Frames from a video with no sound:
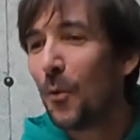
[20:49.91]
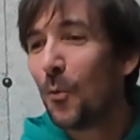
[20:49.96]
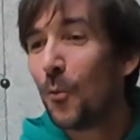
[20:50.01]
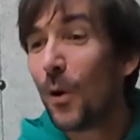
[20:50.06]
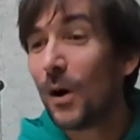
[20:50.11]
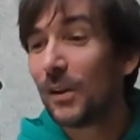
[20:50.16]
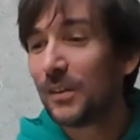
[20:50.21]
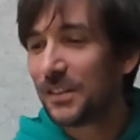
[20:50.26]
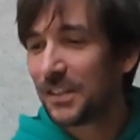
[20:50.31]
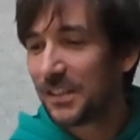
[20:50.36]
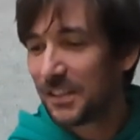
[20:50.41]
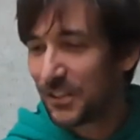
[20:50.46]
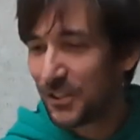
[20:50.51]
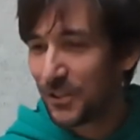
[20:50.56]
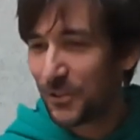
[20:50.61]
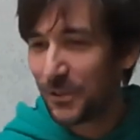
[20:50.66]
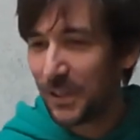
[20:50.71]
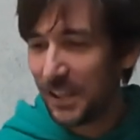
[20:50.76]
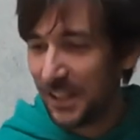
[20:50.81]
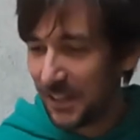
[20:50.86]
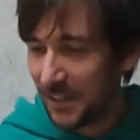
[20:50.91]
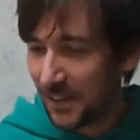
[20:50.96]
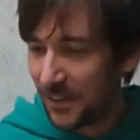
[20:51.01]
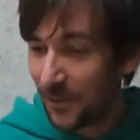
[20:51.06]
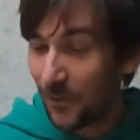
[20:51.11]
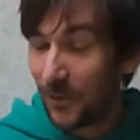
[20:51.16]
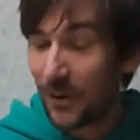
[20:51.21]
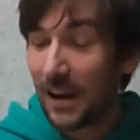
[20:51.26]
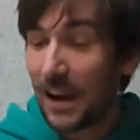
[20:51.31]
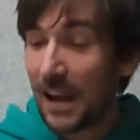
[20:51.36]
wanted to
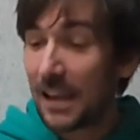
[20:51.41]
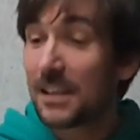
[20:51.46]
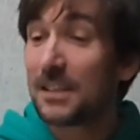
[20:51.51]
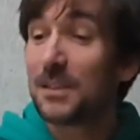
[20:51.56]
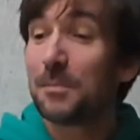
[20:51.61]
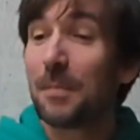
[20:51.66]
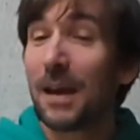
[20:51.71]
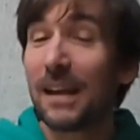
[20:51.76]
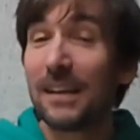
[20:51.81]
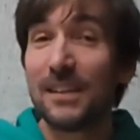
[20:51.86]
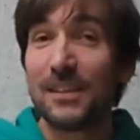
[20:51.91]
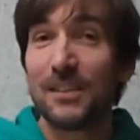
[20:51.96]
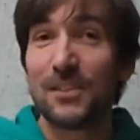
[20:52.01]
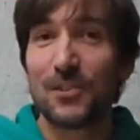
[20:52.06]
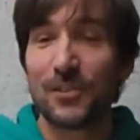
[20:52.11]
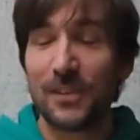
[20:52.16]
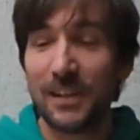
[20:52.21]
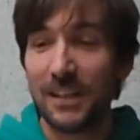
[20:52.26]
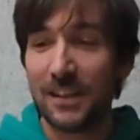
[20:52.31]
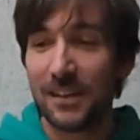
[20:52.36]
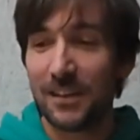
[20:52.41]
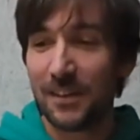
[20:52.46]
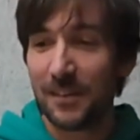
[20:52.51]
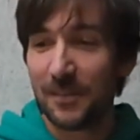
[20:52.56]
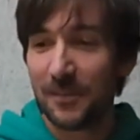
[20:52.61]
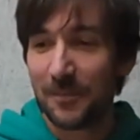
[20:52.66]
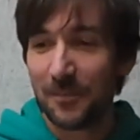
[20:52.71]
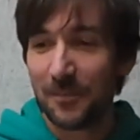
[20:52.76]
hear, or I expected to hear.